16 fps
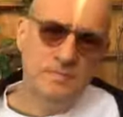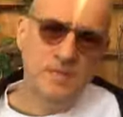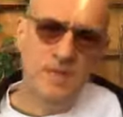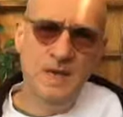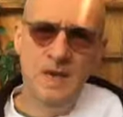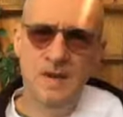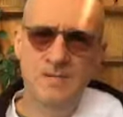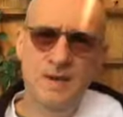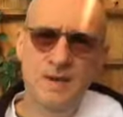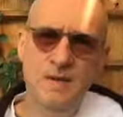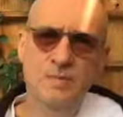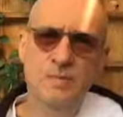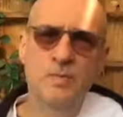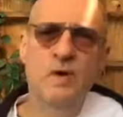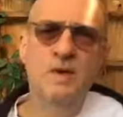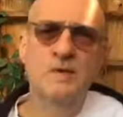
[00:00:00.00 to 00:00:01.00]
how they
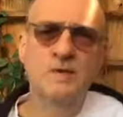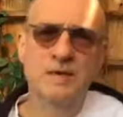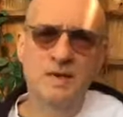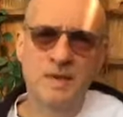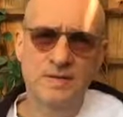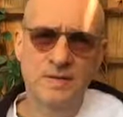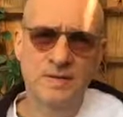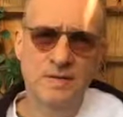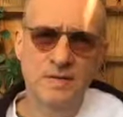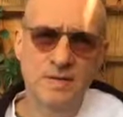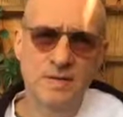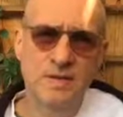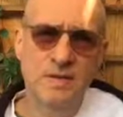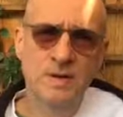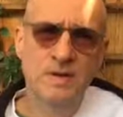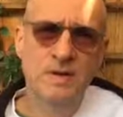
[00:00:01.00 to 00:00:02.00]
work together, or
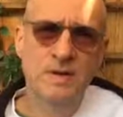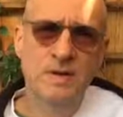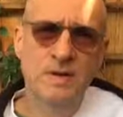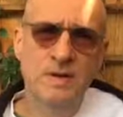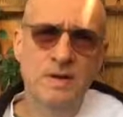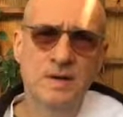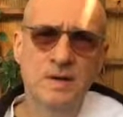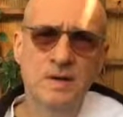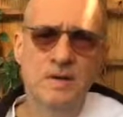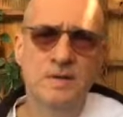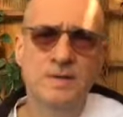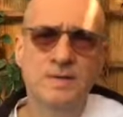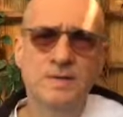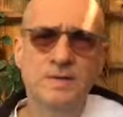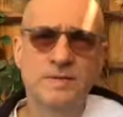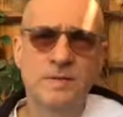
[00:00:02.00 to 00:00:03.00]

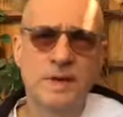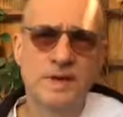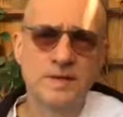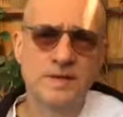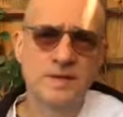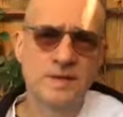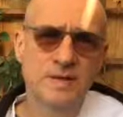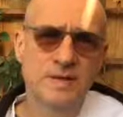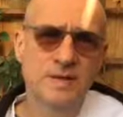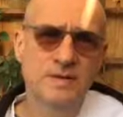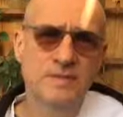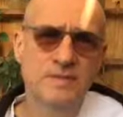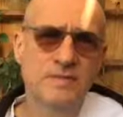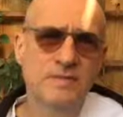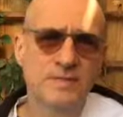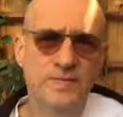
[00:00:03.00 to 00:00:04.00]
actually
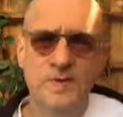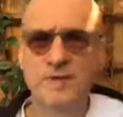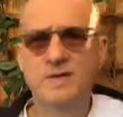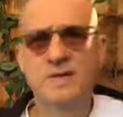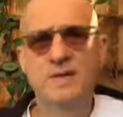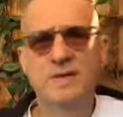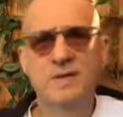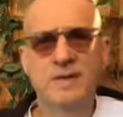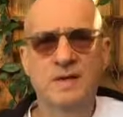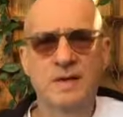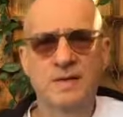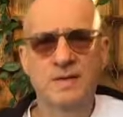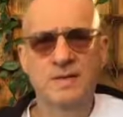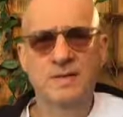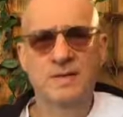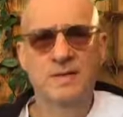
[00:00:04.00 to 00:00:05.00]
function
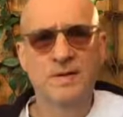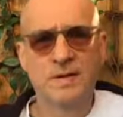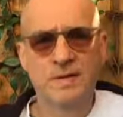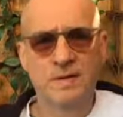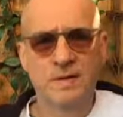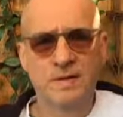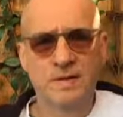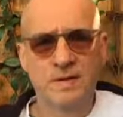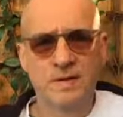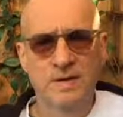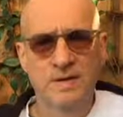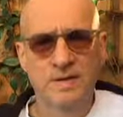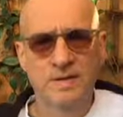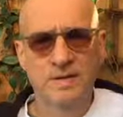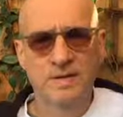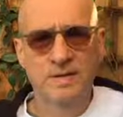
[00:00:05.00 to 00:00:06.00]
together
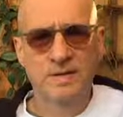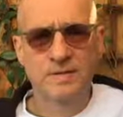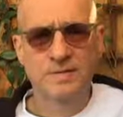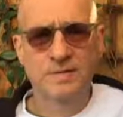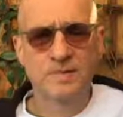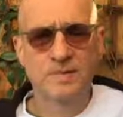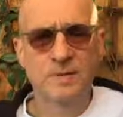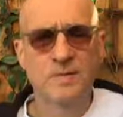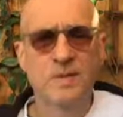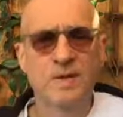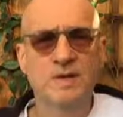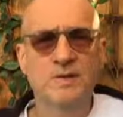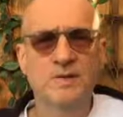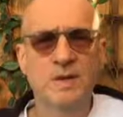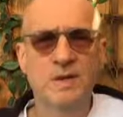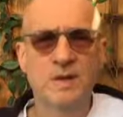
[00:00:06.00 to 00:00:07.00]
so we
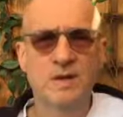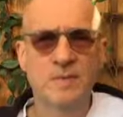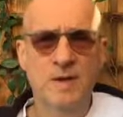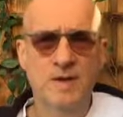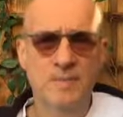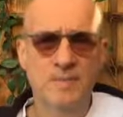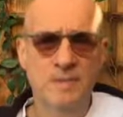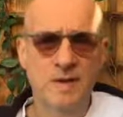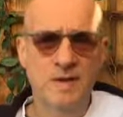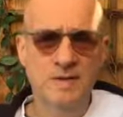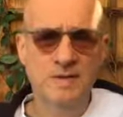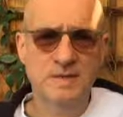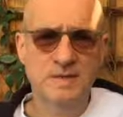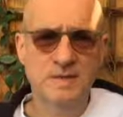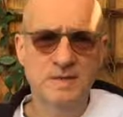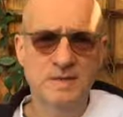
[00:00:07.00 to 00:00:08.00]
can talk about a
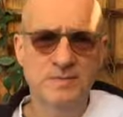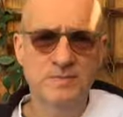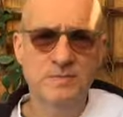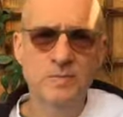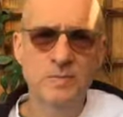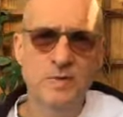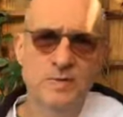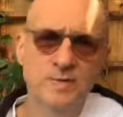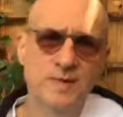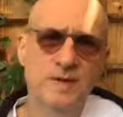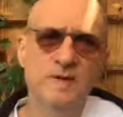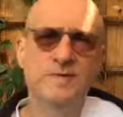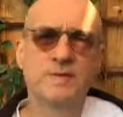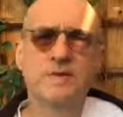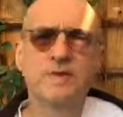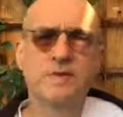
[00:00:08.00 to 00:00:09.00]
process of moving
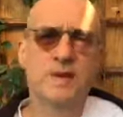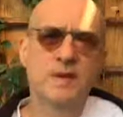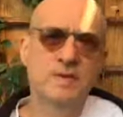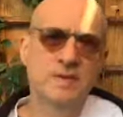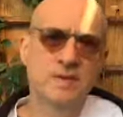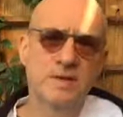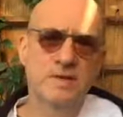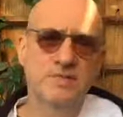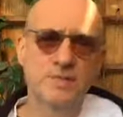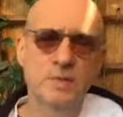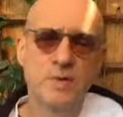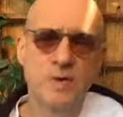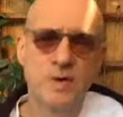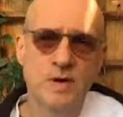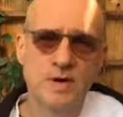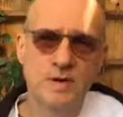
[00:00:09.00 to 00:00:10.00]
in the direction of
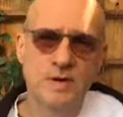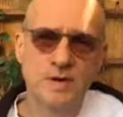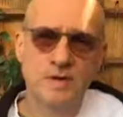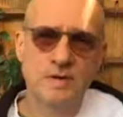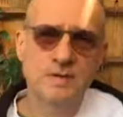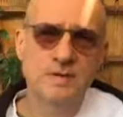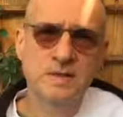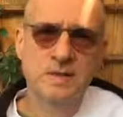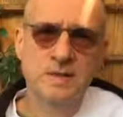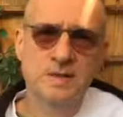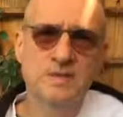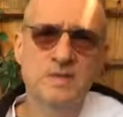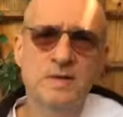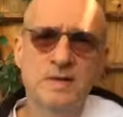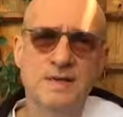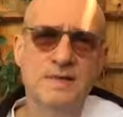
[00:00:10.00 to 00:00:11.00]
more secure
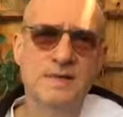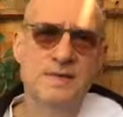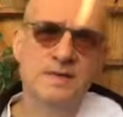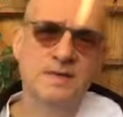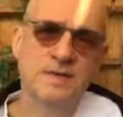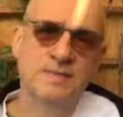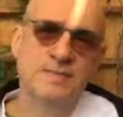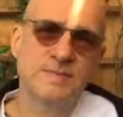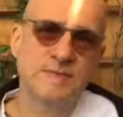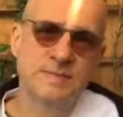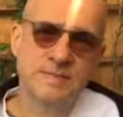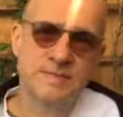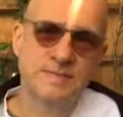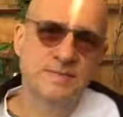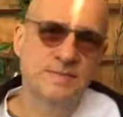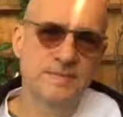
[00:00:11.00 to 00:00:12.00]
relationships.
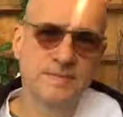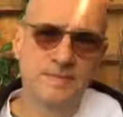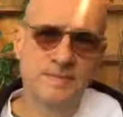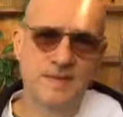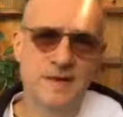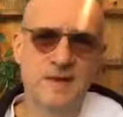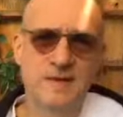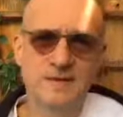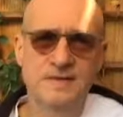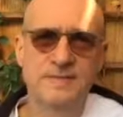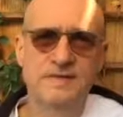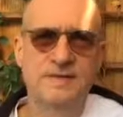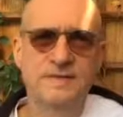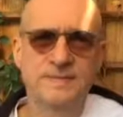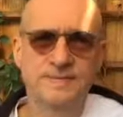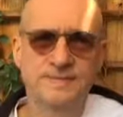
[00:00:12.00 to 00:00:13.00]
Thanks.